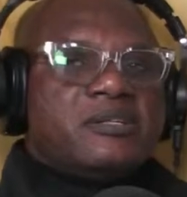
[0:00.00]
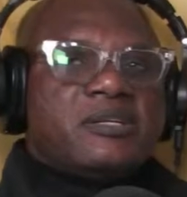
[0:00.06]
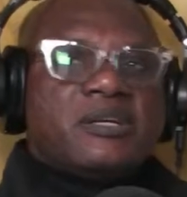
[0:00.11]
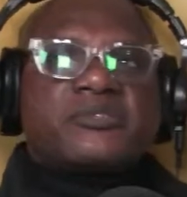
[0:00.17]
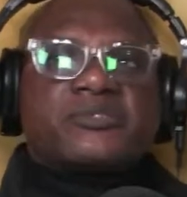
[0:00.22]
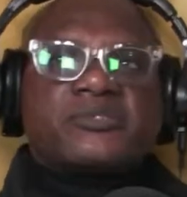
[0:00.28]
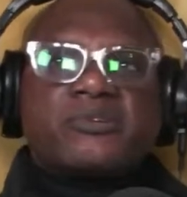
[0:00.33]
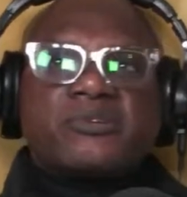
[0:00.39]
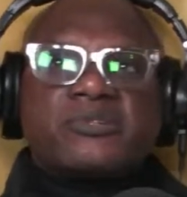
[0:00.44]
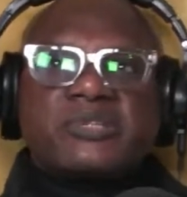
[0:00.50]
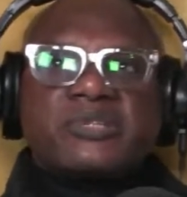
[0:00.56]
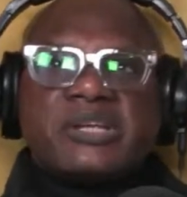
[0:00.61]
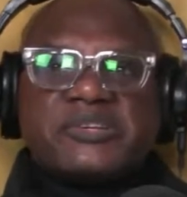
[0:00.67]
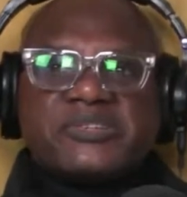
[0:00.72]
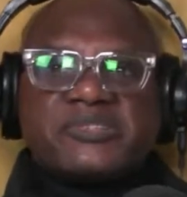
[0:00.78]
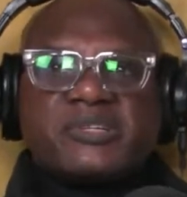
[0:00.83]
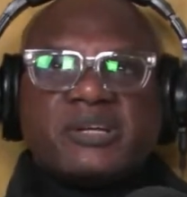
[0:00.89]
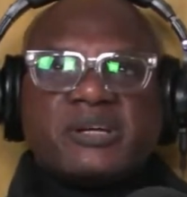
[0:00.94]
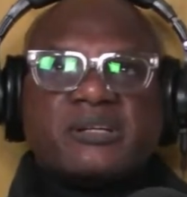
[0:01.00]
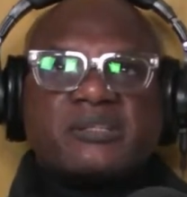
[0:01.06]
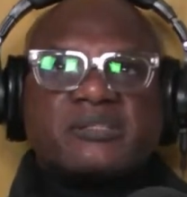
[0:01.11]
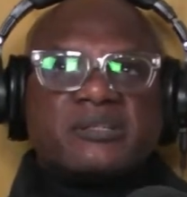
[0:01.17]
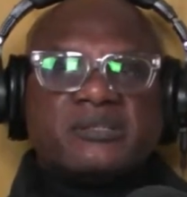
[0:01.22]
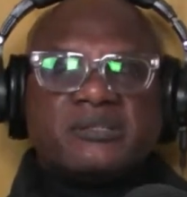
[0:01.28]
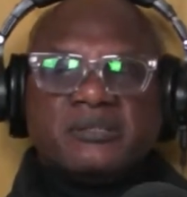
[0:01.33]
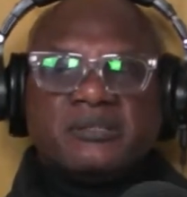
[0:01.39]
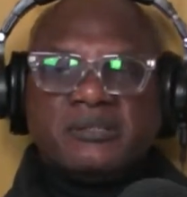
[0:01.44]
their thought is that
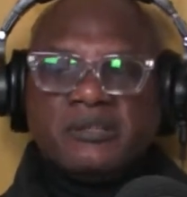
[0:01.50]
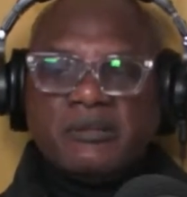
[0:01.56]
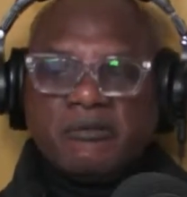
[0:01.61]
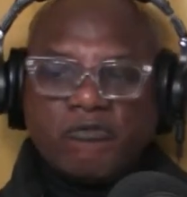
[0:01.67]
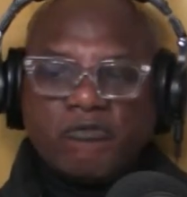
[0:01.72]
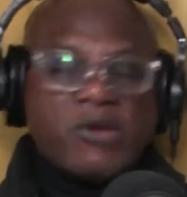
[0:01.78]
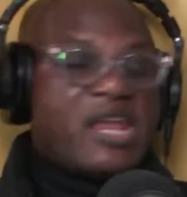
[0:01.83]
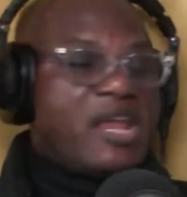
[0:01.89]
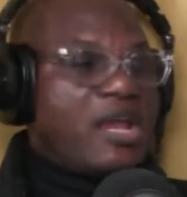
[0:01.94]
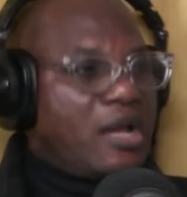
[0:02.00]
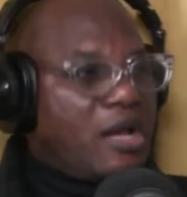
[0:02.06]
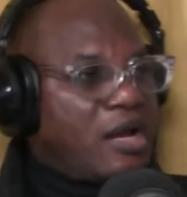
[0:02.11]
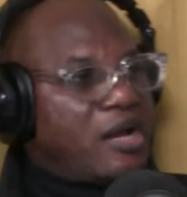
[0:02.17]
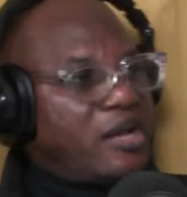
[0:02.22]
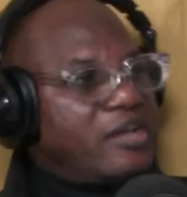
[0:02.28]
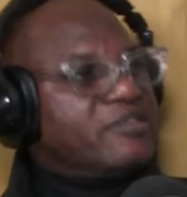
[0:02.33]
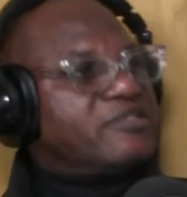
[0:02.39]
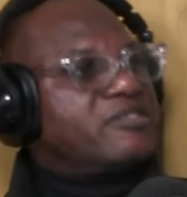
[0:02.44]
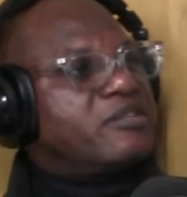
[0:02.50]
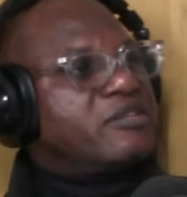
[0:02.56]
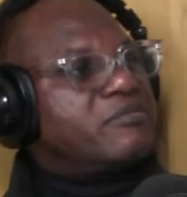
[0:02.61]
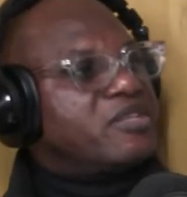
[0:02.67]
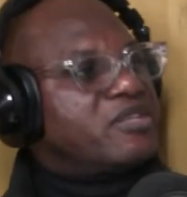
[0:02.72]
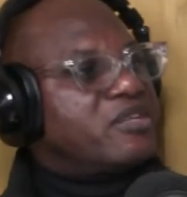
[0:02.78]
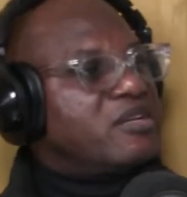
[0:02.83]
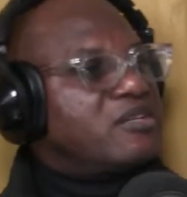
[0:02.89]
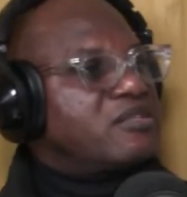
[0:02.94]
we are
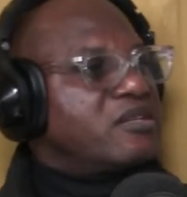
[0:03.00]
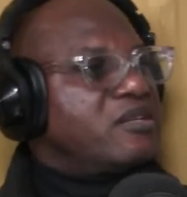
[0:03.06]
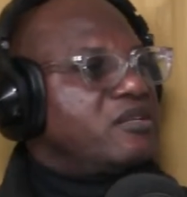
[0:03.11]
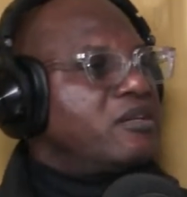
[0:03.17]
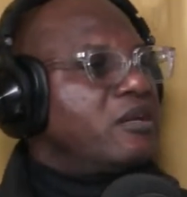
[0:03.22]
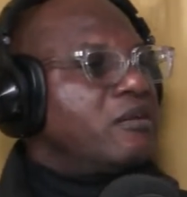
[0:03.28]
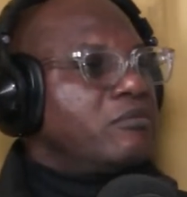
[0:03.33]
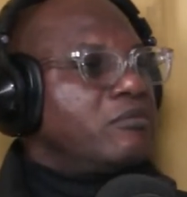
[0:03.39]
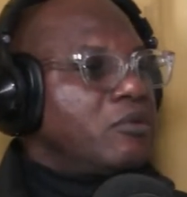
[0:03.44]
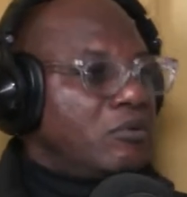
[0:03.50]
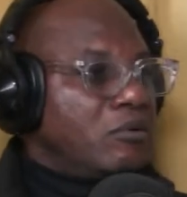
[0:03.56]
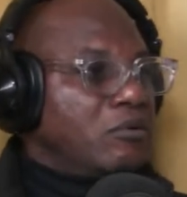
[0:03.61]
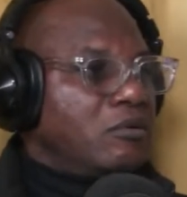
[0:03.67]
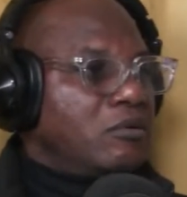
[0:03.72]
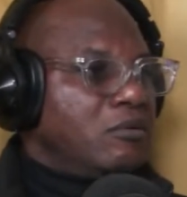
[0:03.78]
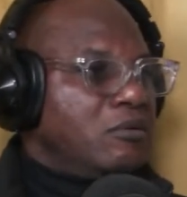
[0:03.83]
intimidating them. No,